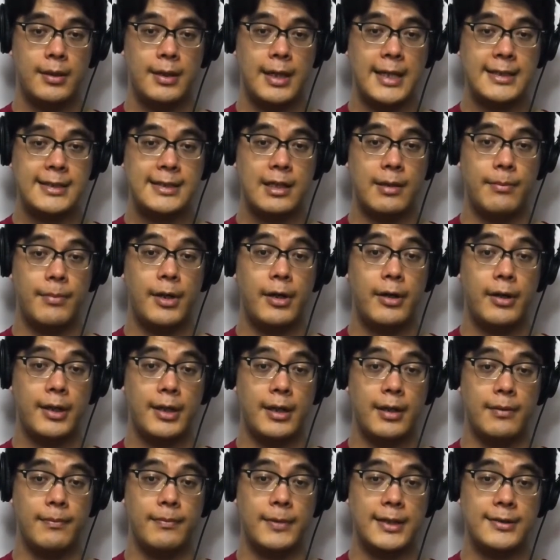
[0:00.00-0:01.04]
As an
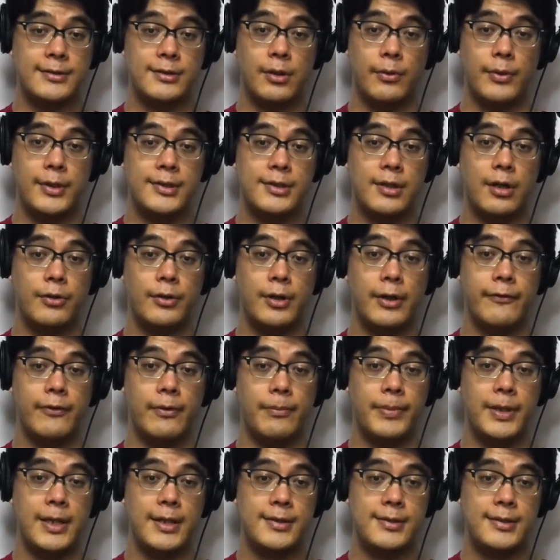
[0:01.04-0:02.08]
American that's always hungry for
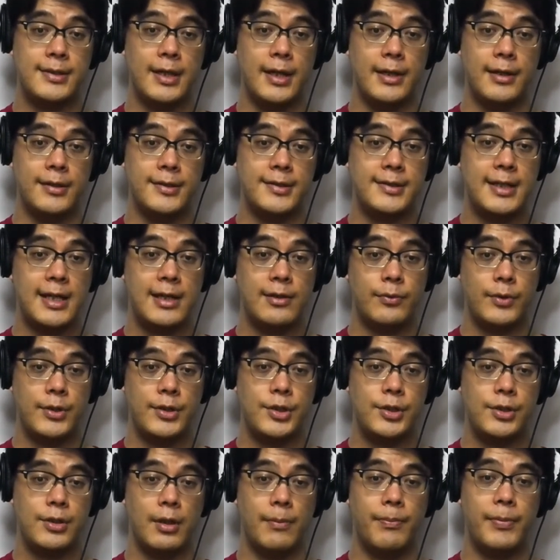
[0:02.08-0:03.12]
pizza and a
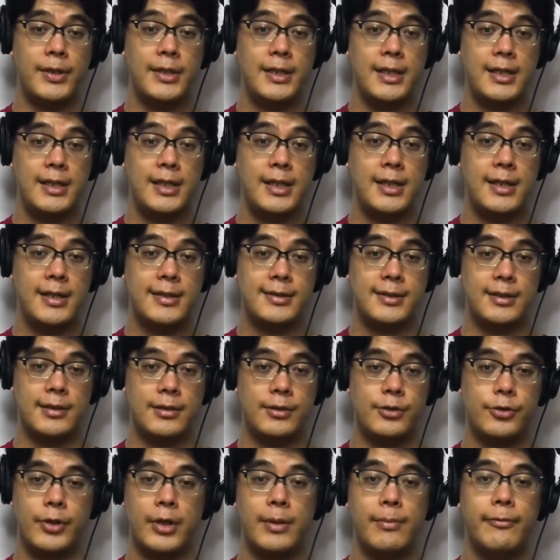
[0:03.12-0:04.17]
sandwich, a panini is a
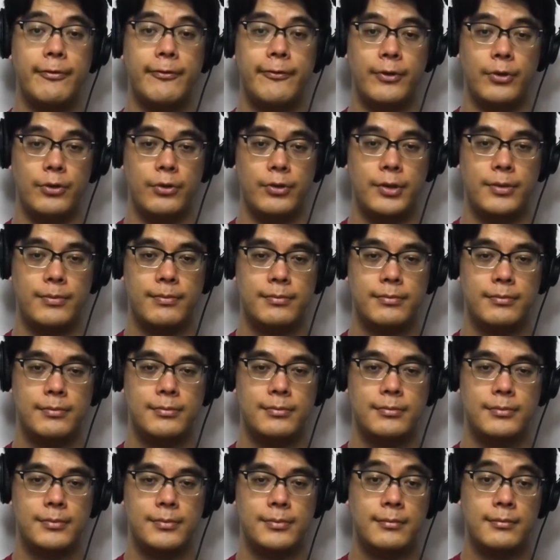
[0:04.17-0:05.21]
dream food.
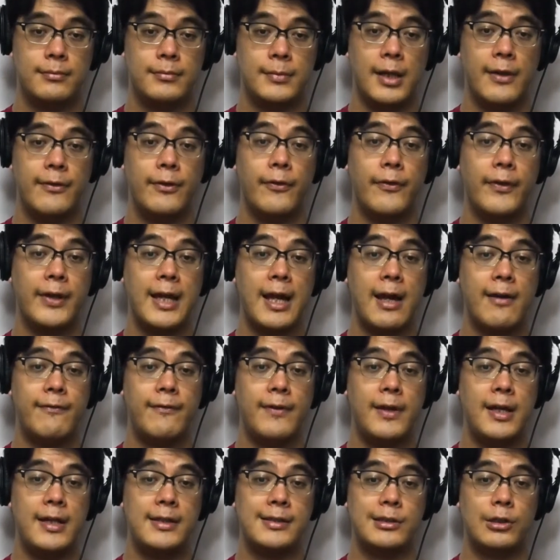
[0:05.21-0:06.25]
Although the
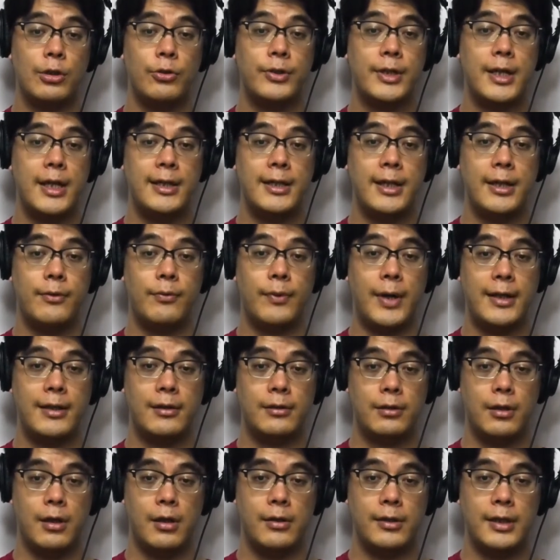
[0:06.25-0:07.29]
cafe is located right
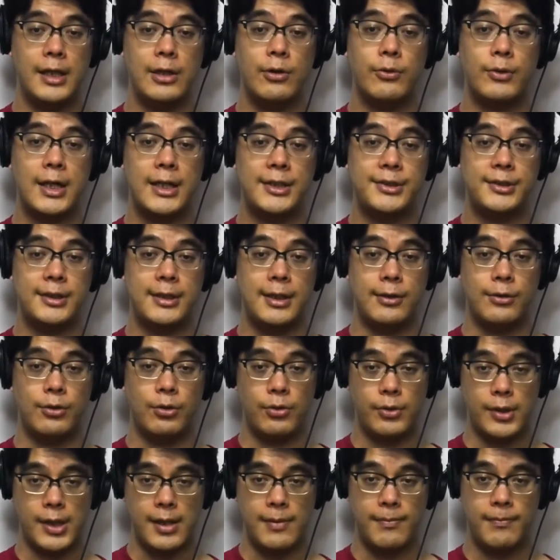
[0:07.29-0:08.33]
along Inokashira
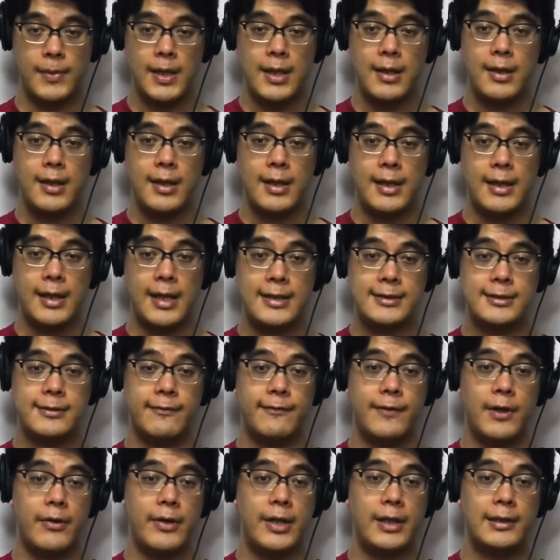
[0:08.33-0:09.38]
Dori, it has a
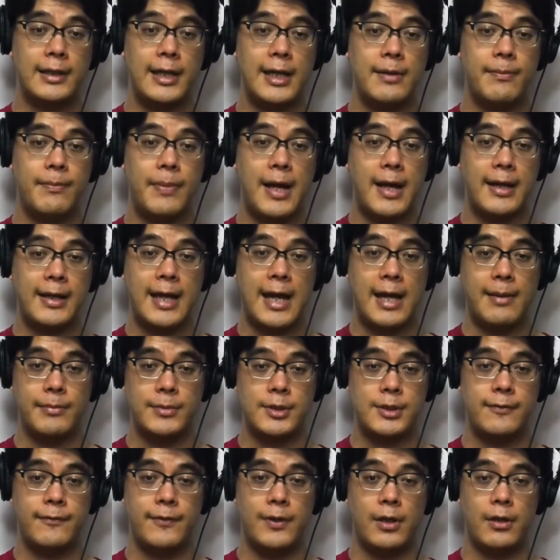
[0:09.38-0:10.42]
very laid-back
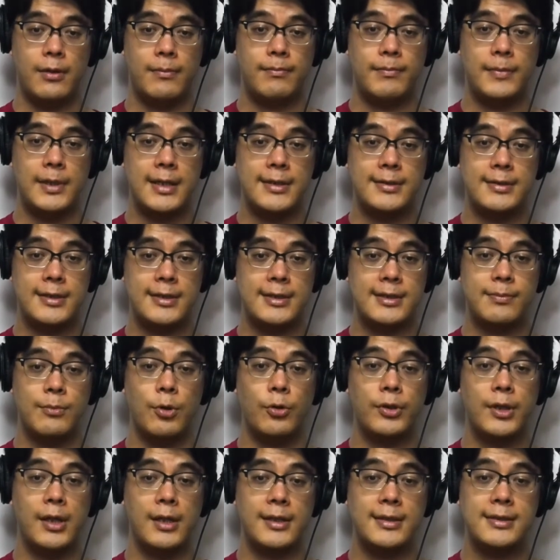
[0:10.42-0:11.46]
atmosphere. It is a
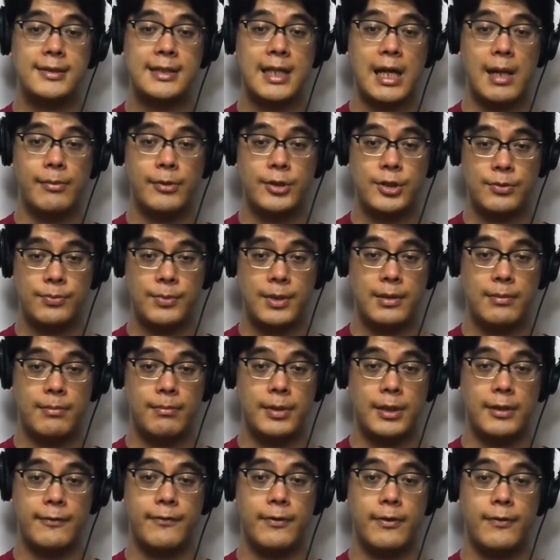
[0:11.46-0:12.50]
smoking establishment,
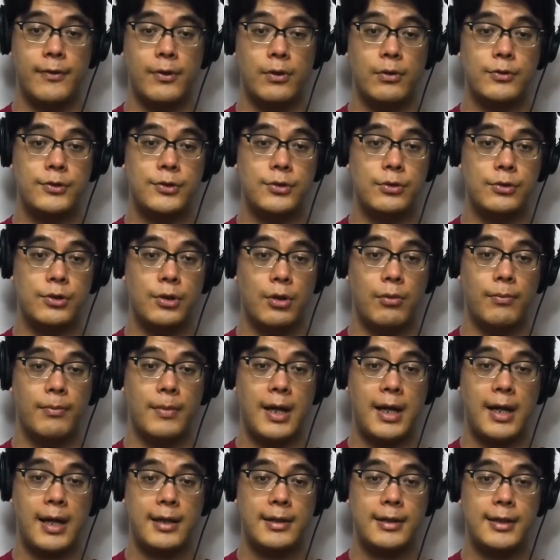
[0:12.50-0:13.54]
but for those who don't
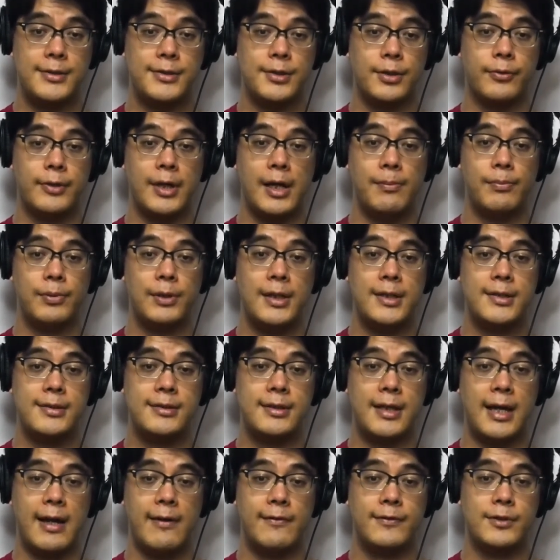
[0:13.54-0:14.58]
mind, it's a great place
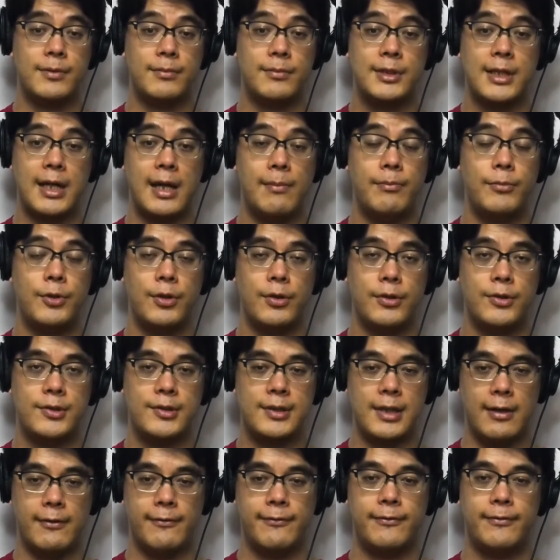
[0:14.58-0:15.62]
to have some time to
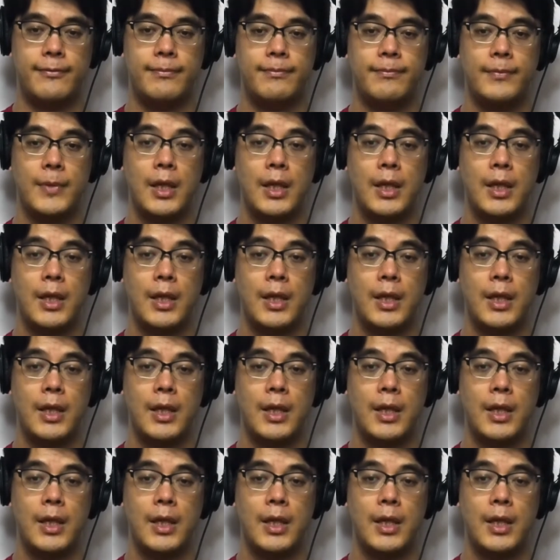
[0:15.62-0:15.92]
yourself.